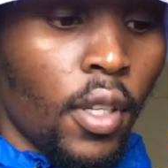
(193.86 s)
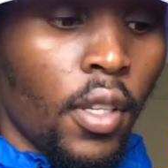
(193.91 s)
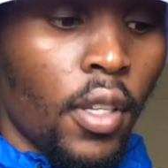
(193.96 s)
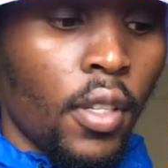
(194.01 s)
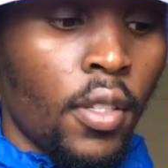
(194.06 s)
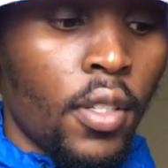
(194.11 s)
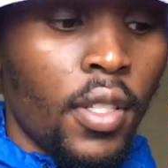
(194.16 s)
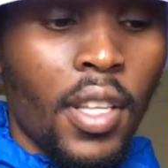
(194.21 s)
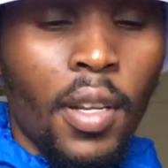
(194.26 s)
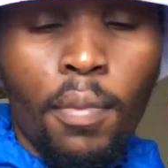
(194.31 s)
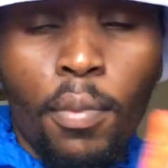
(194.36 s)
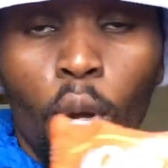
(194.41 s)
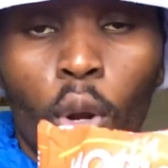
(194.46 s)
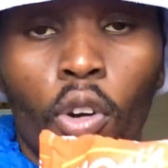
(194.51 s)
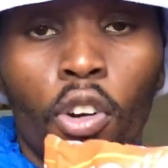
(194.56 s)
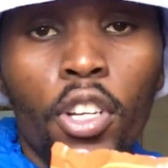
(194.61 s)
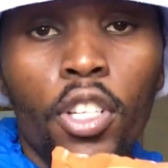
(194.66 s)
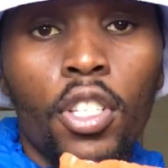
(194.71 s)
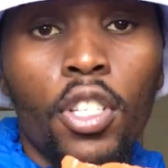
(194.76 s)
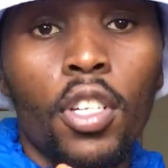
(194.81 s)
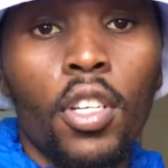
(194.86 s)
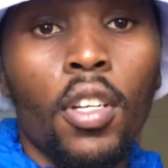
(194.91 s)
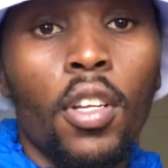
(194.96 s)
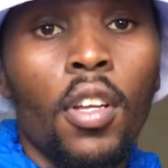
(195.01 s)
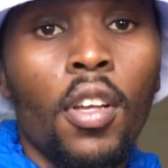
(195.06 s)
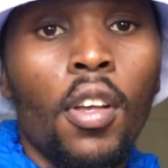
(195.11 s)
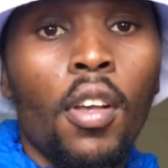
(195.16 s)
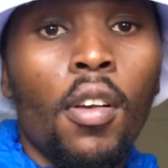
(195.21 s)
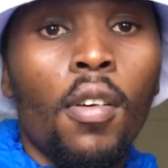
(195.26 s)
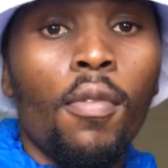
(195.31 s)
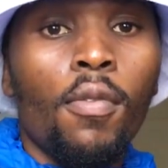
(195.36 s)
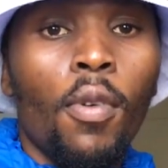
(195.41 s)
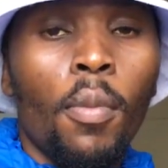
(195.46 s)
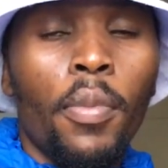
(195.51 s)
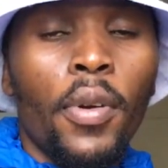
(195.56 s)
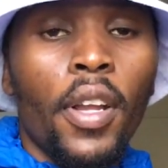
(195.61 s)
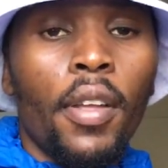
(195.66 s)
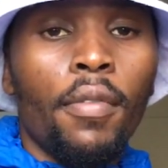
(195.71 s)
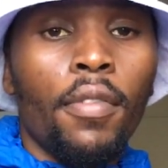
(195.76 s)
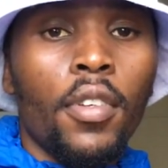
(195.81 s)
instant porridge for
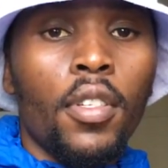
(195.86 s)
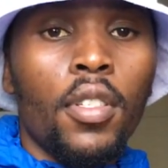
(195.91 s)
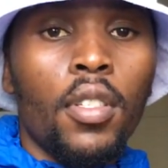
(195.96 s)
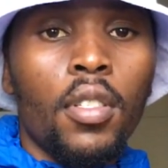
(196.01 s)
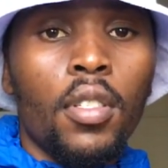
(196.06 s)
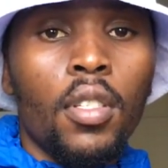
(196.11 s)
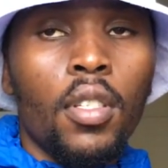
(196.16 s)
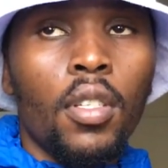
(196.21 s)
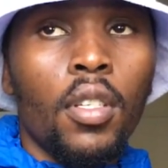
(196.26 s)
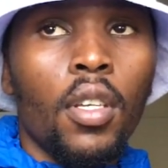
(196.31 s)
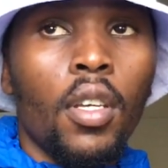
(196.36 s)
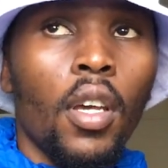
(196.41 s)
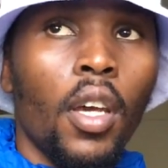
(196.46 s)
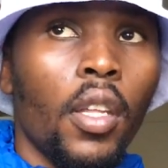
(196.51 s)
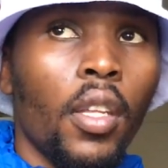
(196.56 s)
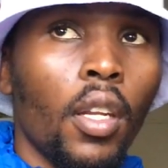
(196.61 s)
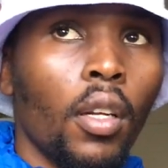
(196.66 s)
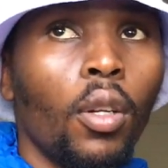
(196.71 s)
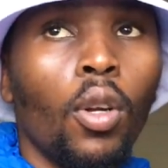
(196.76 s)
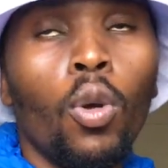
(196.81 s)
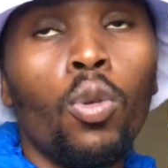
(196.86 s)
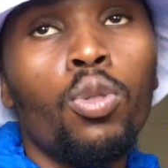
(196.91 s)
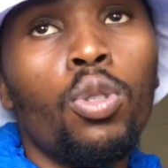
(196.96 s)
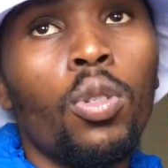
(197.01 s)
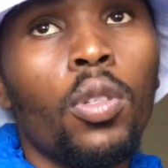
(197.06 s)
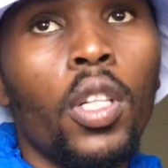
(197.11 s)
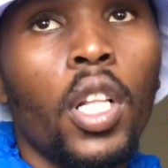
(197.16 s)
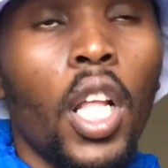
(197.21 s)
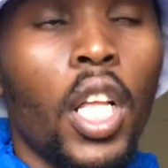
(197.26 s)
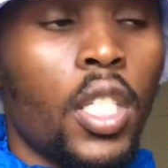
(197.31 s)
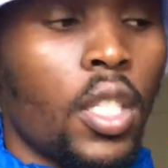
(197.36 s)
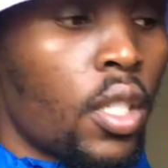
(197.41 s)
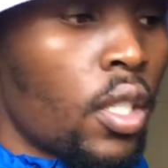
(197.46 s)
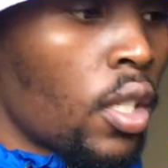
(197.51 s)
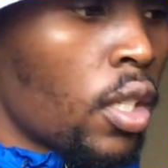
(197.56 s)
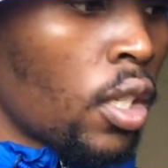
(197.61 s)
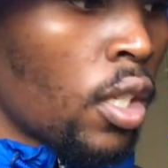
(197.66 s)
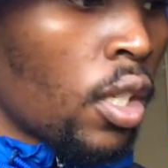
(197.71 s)
breakfast, and then go to class.